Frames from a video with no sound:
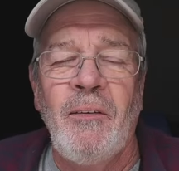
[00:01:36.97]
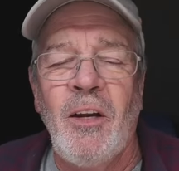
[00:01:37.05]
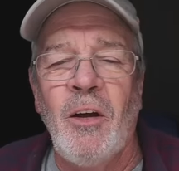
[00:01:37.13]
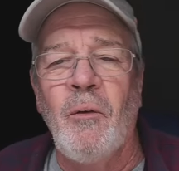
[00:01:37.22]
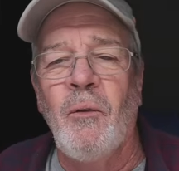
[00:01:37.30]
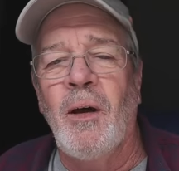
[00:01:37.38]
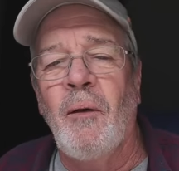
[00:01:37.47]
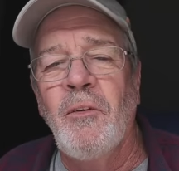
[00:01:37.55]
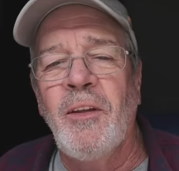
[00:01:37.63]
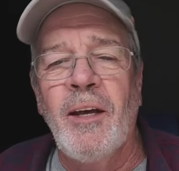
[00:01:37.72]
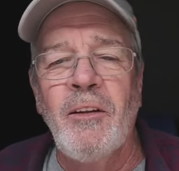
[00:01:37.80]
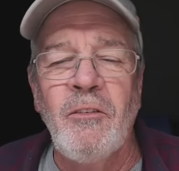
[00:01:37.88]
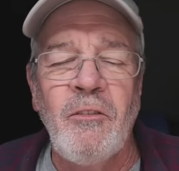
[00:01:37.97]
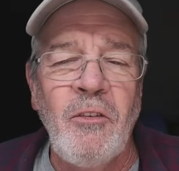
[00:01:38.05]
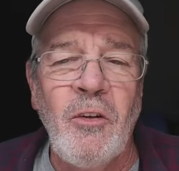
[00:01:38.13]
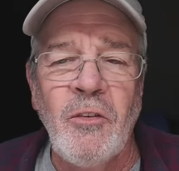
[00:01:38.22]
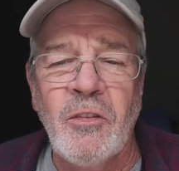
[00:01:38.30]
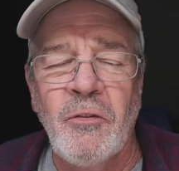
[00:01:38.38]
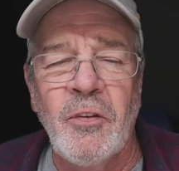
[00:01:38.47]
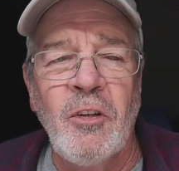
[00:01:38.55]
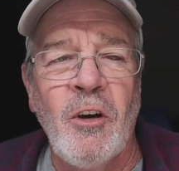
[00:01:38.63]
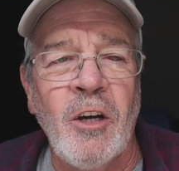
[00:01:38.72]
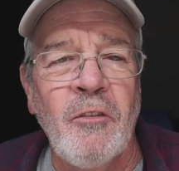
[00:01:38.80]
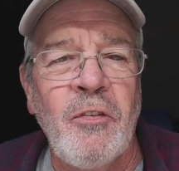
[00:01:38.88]
I was out doing some
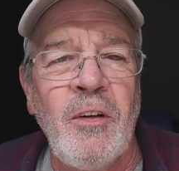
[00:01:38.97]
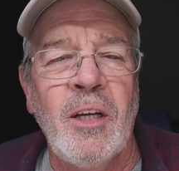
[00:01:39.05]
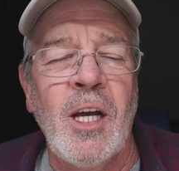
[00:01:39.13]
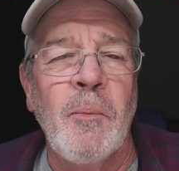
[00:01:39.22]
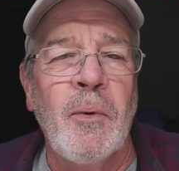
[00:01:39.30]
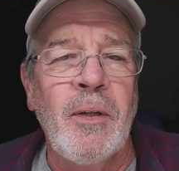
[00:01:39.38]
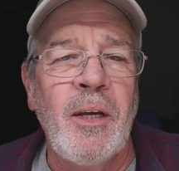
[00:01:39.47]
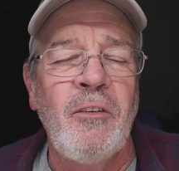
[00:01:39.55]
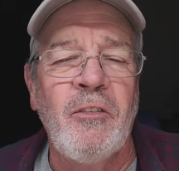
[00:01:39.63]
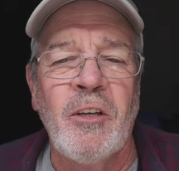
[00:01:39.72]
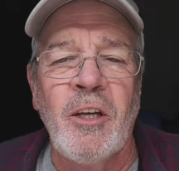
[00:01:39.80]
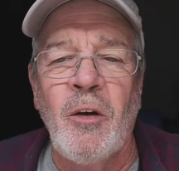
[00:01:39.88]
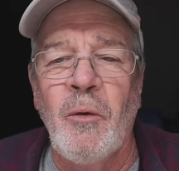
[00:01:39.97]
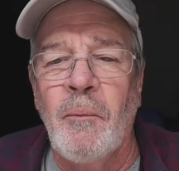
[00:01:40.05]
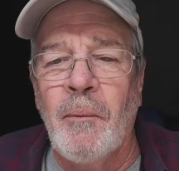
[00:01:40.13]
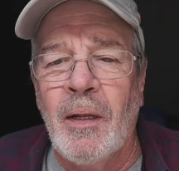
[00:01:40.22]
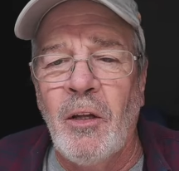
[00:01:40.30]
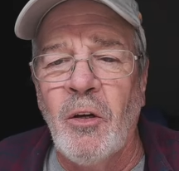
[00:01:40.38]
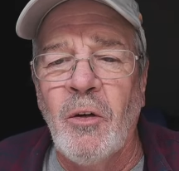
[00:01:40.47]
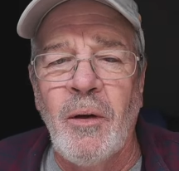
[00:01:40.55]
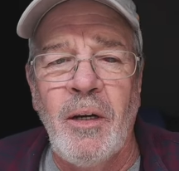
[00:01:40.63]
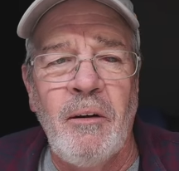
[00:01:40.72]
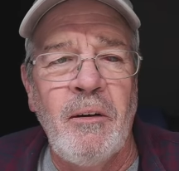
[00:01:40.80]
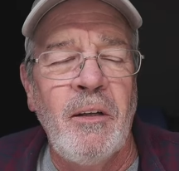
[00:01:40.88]
photography a couple days ago in my local
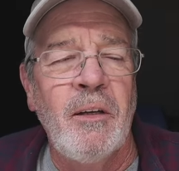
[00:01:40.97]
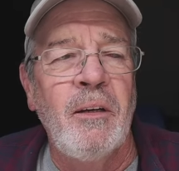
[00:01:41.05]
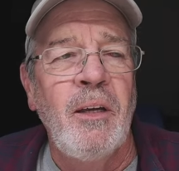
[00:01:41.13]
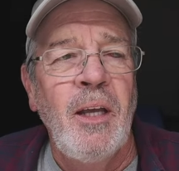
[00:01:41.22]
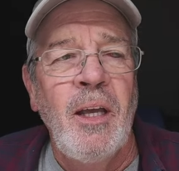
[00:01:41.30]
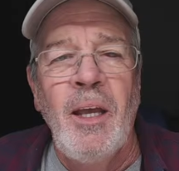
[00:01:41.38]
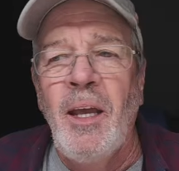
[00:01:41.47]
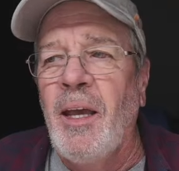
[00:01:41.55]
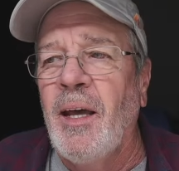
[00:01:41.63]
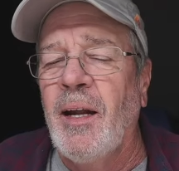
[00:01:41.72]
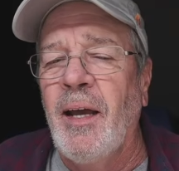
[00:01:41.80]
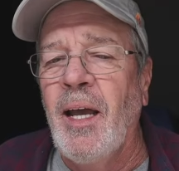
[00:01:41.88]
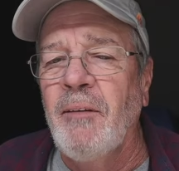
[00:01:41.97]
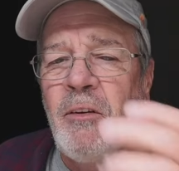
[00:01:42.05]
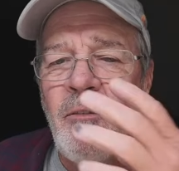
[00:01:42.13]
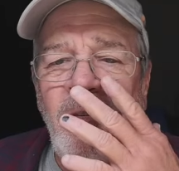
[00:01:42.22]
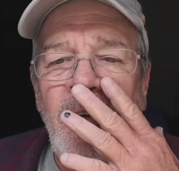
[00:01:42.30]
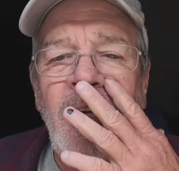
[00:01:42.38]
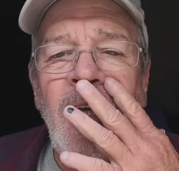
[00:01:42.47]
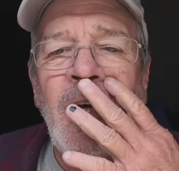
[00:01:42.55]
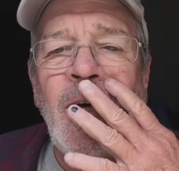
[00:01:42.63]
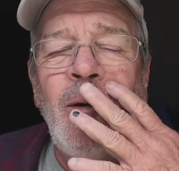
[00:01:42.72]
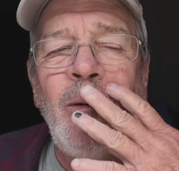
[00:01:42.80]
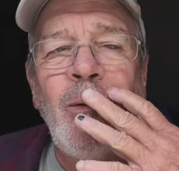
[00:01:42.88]
area, and I have a
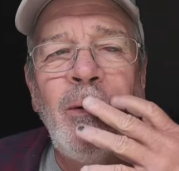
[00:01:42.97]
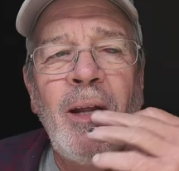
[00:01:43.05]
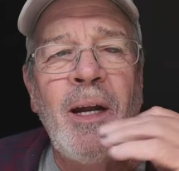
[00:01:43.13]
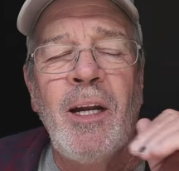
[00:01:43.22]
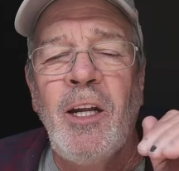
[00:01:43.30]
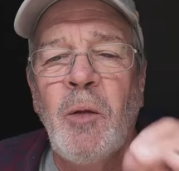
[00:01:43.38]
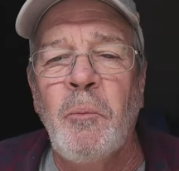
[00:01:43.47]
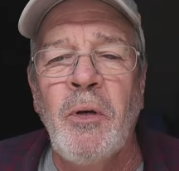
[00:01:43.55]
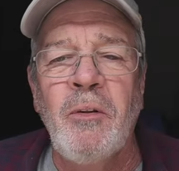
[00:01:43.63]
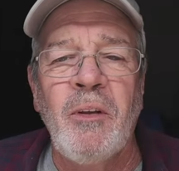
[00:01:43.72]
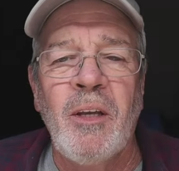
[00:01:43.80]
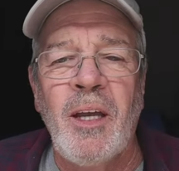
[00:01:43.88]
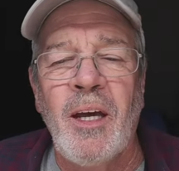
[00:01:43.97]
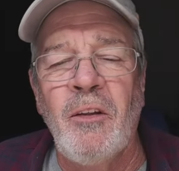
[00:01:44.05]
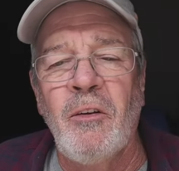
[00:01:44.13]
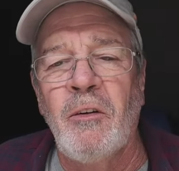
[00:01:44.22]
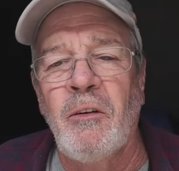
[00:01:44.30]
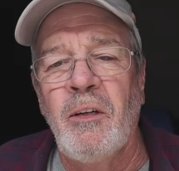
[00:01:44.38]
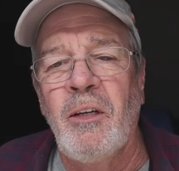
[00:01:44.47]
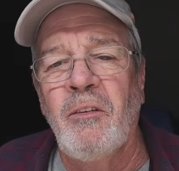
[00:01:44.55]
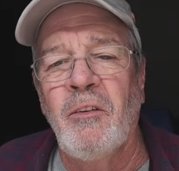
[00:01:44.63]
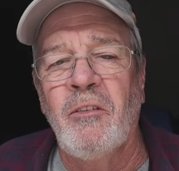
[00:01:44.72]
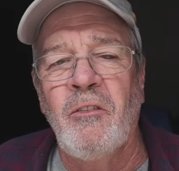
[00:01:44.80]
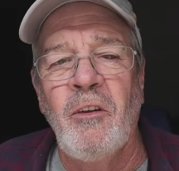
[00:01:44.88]
video that I need to put together.
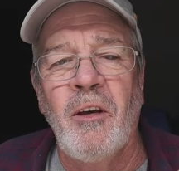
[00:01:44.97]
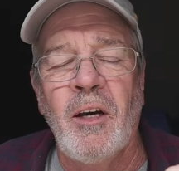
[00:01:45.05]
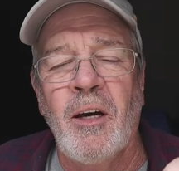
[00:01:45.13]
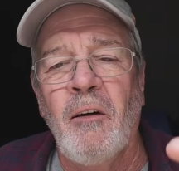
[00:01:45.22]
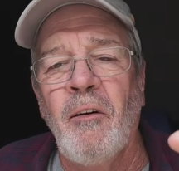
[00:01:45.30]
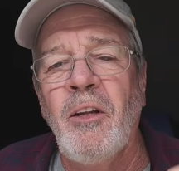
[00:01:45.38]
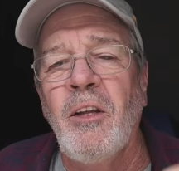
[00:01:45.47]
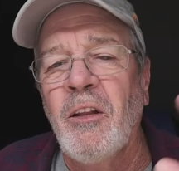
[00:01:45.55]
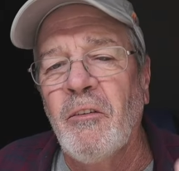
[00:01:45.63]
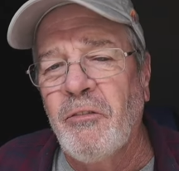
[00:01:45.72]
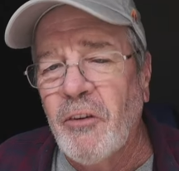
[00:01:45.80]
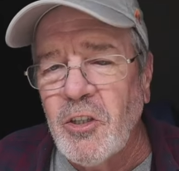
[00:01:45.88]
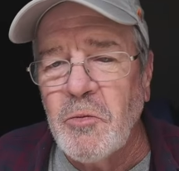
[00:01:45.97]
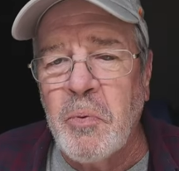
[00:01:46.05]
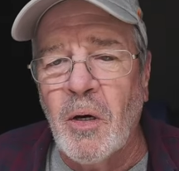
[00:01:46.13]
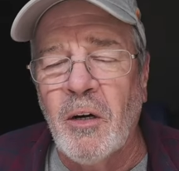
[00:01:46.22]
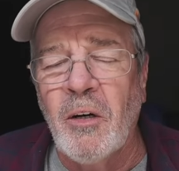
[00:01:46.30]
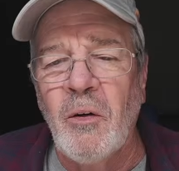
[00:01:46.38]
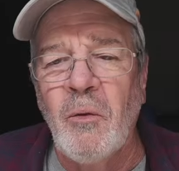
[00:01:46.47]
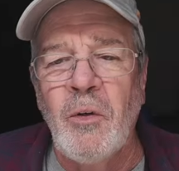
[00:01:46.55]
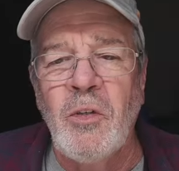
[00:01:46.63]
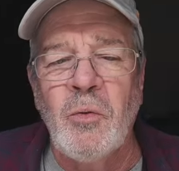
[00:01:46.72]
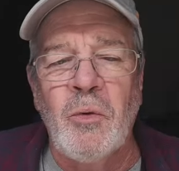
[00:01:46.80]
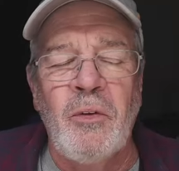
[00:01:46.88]
I already did the first part,
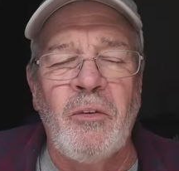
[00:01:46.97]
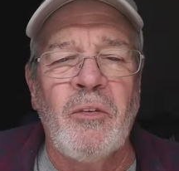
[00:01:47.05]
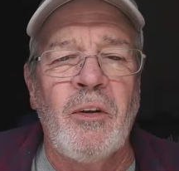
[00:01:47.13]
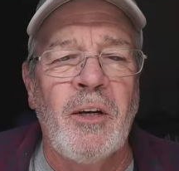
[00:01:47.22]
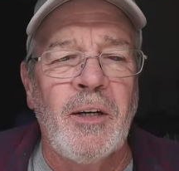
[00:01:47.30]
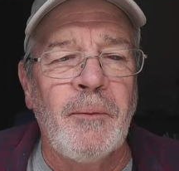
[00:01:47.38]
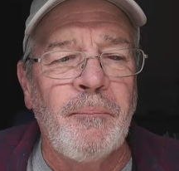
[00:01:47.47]
which was